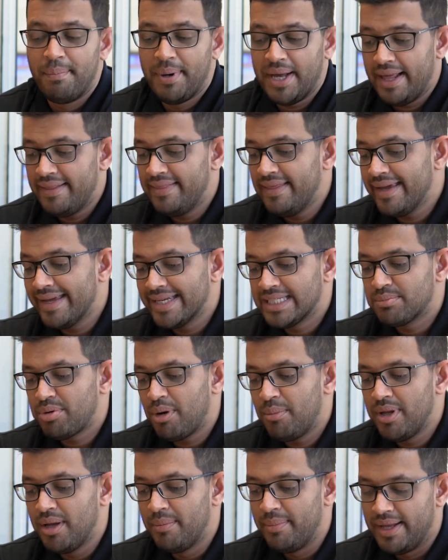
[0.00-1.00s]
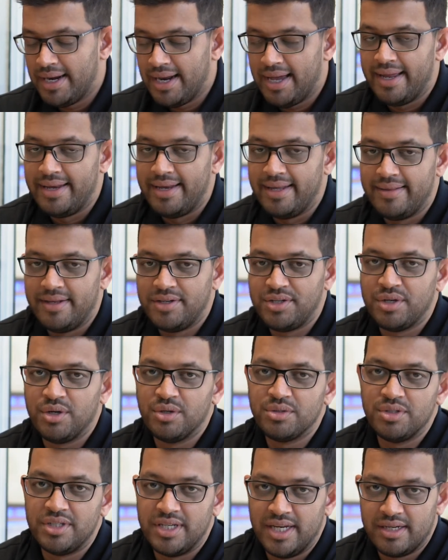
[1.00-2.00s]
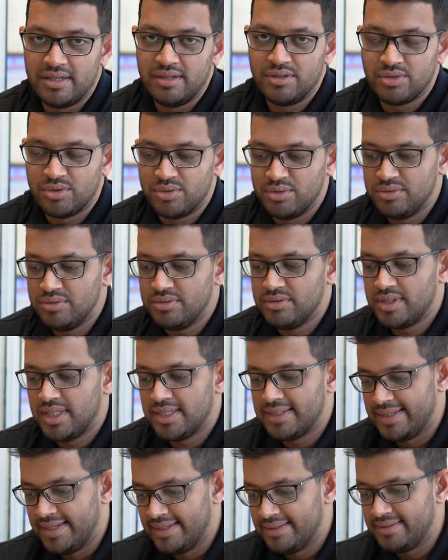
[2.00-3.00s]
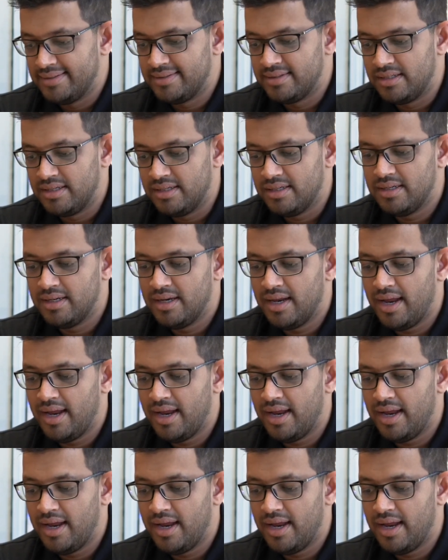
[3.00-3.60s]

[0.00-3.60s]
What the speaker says: But I think it's probably a better idea that she goes to dental school, does dentistry,